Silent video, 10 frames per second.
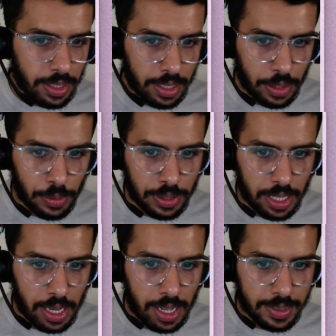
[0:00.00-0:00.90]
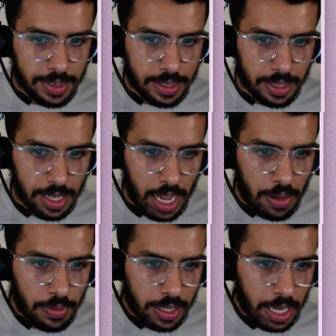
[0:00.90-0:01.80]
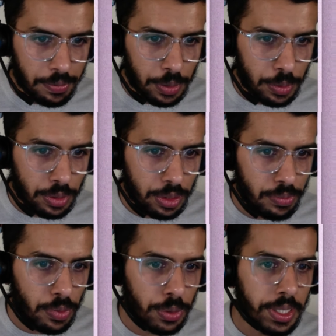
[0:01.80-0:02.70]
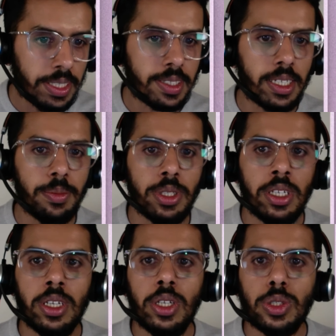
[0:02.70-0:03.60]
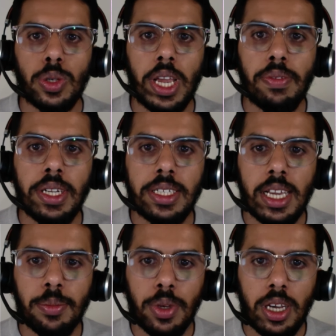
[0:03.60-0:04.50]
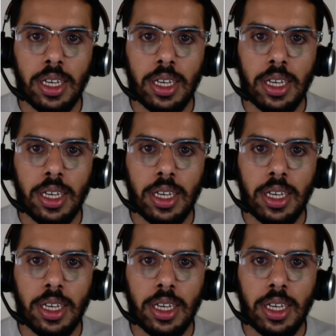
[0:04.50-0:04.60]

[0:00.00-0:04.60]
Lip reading: in the last hour I've used 14 script. So every time,